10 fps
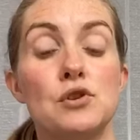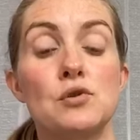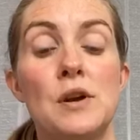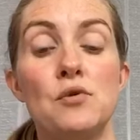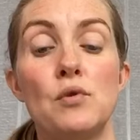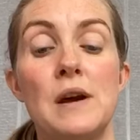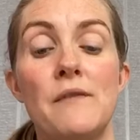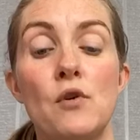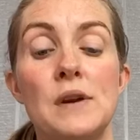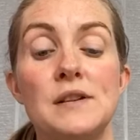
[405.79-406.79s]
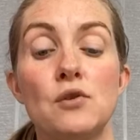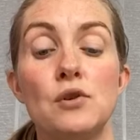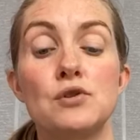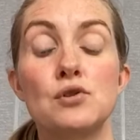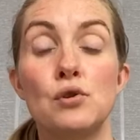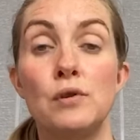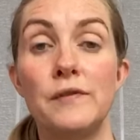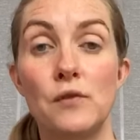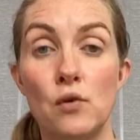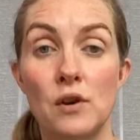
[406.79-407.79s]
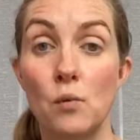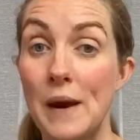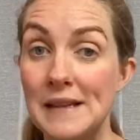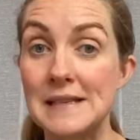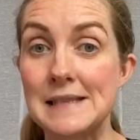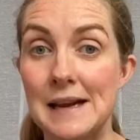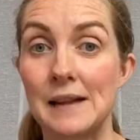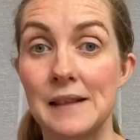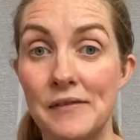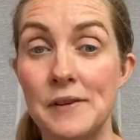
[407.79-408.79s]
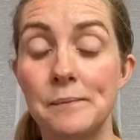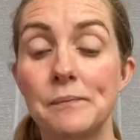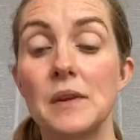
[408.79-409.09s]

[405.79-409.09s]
So I know that I've already got 2 for the Wednesday at 11.